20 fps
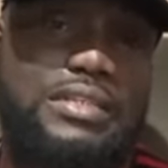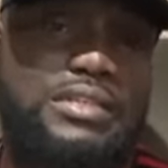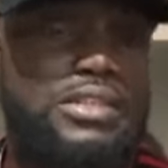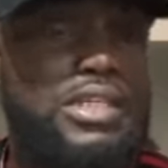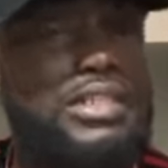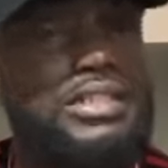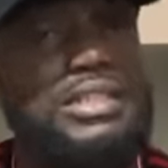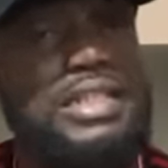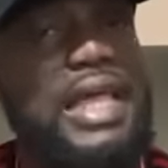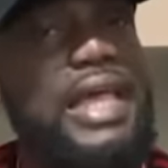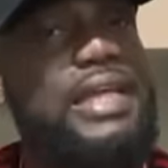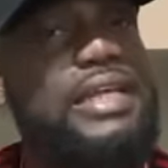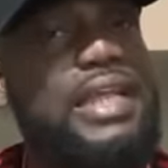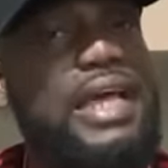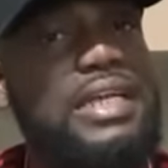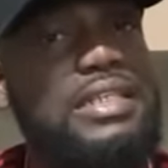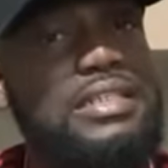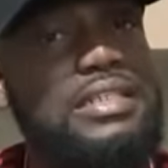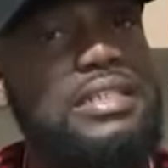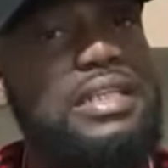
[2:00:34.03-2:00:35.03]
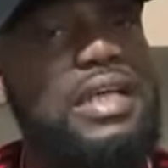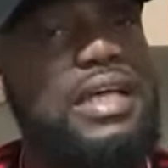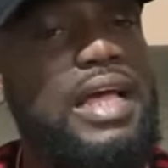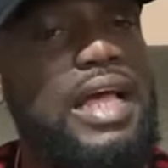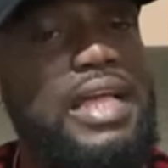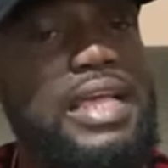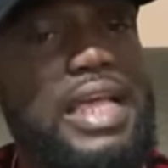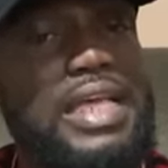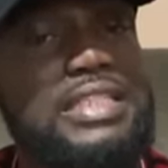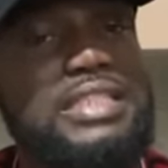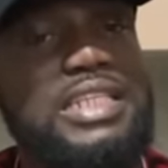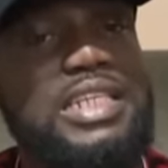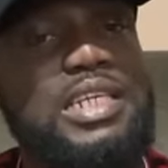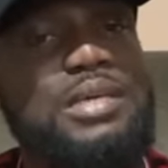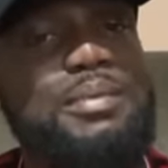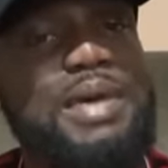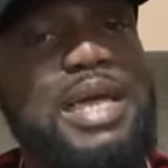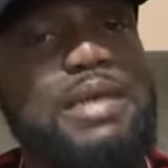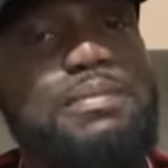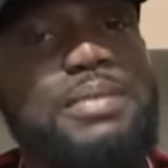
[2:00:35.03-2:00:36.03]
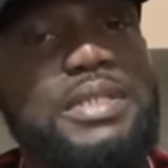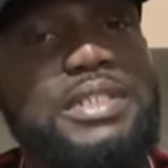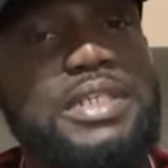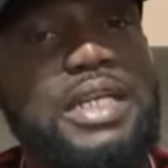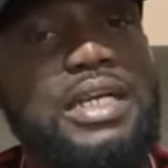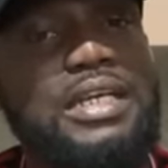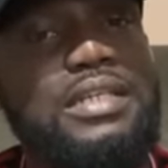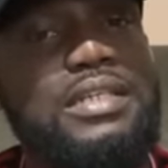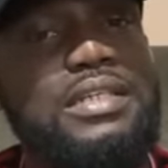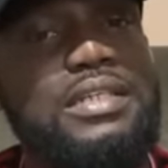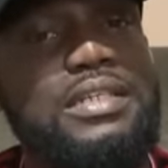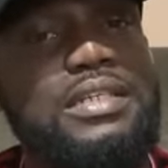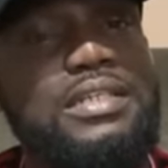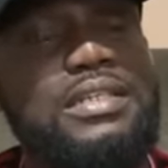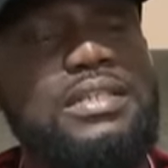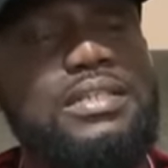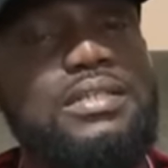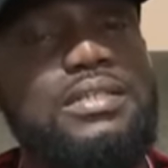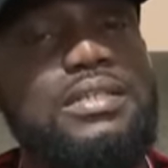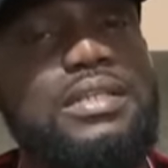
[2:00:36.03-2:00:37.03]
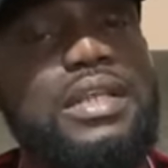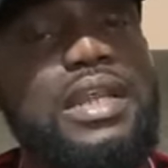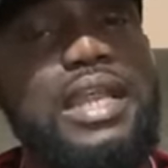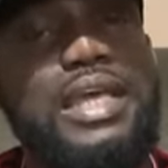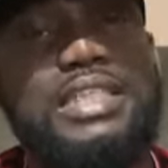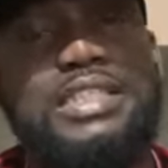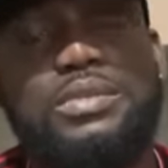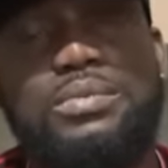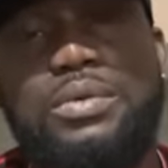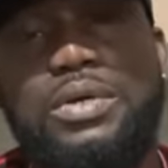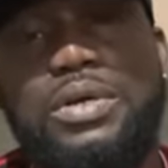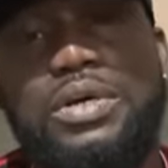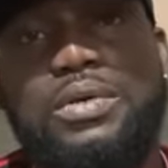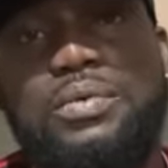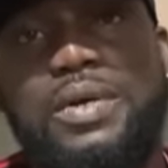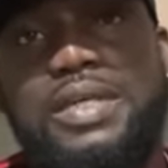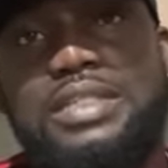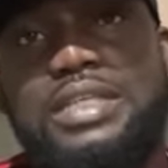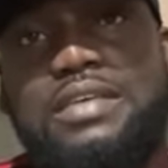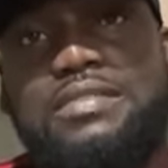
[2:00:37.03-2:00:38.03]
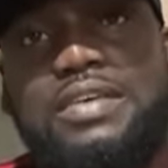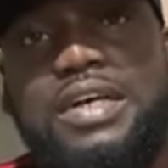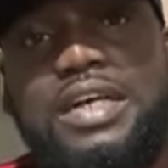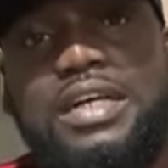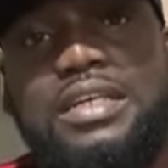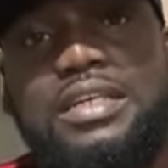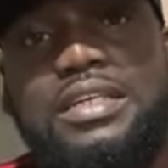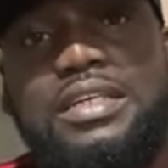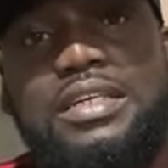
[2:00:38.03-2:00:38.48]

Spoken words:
Just like that, I can send in my picture. Less word, whatever.